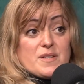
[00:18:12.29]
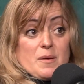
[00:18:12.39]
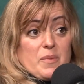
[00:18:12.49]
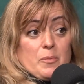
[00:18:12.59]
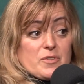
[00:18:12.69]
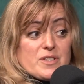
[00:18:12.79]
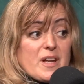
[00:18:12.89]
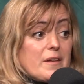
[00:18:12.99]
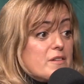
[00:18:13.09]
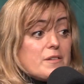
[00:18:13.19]
Some people are just
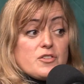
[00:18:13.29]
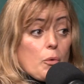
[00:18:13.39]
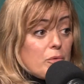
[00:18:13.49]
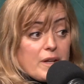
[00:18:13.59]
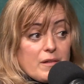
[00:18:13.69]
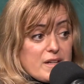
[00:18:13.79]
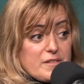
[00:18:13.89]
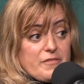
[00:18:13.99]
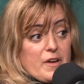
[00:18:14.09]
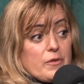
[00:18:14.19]
saying, don't legalize
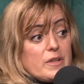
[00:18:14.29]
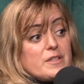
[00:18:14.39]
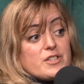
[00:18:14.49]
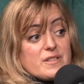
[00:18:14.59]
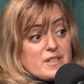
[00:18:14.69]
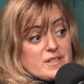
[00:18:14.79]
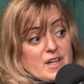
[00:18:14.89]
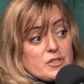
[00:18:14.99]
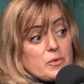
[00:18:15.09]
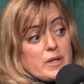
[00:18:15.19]
it federally, just
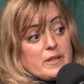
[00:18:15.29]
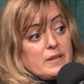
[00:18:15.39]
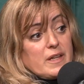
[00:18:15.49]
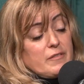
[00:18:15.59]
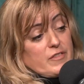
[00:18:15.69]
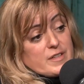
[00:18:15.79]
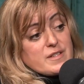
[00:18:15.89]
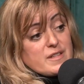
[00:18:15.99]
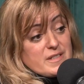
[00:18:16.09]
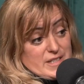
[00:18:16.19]
deschedule it and leave it
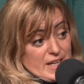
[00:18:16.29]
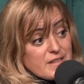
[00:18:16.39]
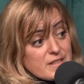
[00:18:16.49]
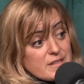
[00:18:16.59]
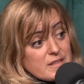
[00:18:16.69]
to the states.